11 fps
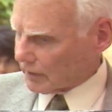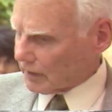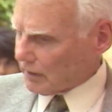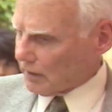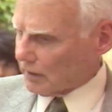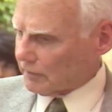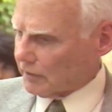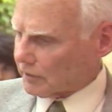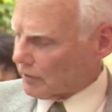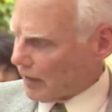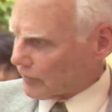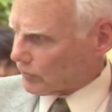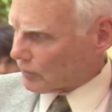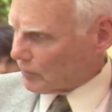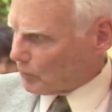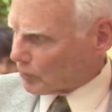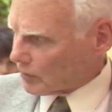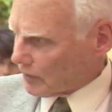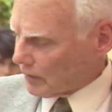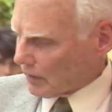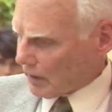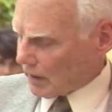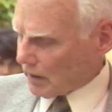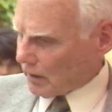uh, in the international community